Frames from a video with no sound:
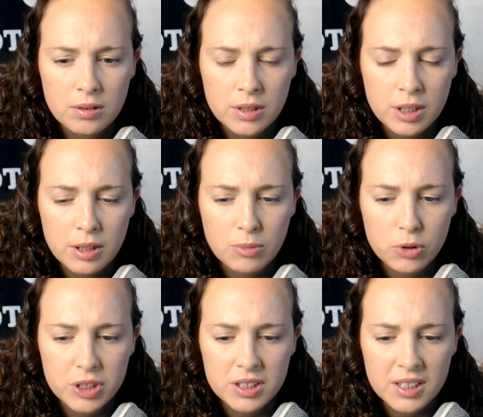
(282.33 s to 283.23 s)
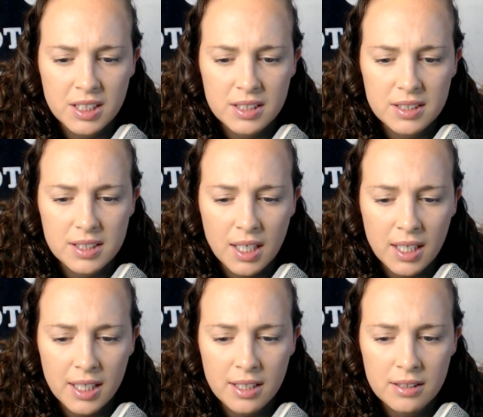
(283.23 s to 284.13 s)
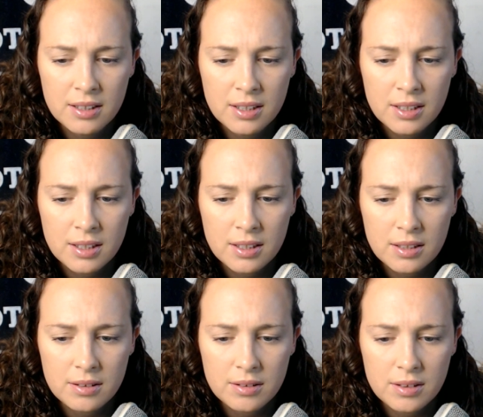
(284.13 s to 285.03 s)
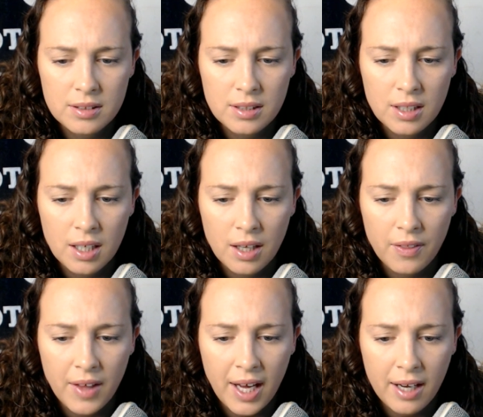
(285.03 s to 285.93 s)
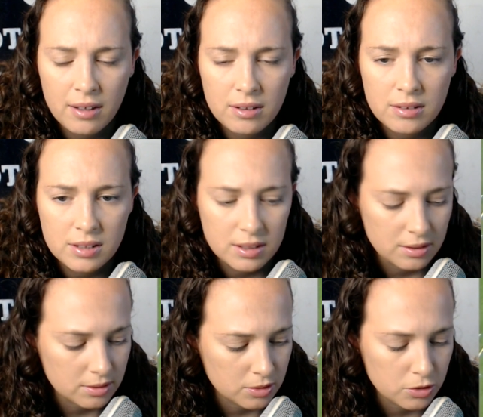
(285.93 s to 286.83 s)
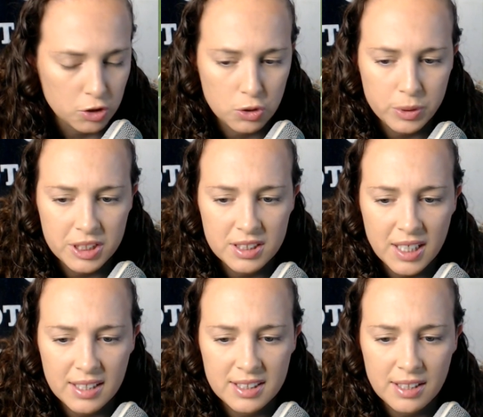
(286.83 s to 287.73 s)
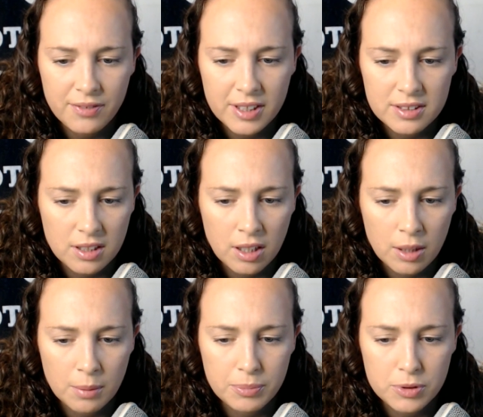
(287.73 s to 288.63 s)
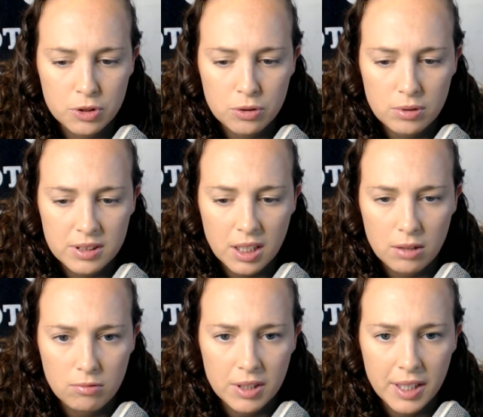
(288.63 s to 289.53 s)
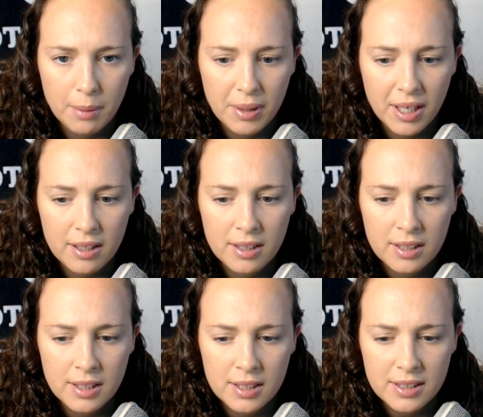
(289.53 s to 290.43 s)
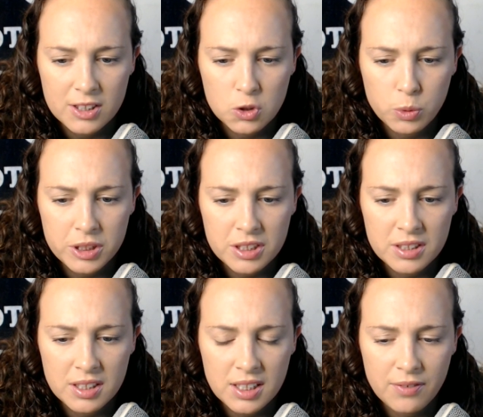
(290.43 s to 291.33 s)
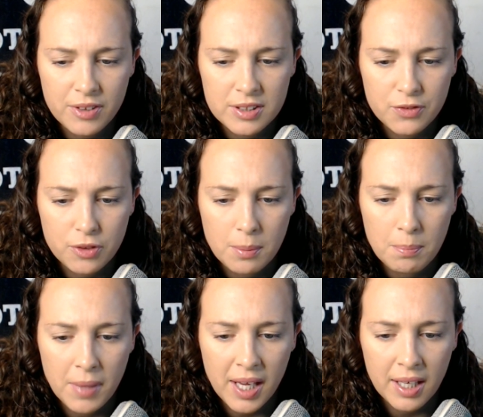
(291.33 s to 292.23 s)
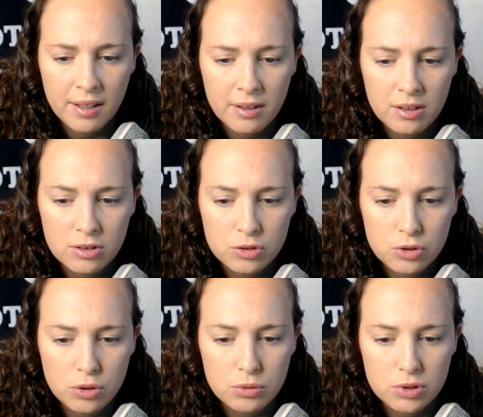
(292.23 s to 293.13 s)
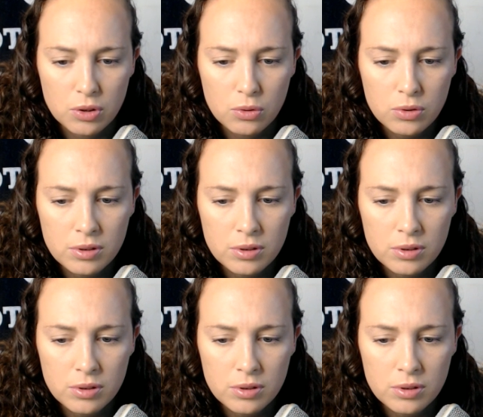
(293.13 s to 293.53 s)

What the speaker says: He motions inside. That switches that defense up to, let's kind of run that back. That switches the defense from man to zone.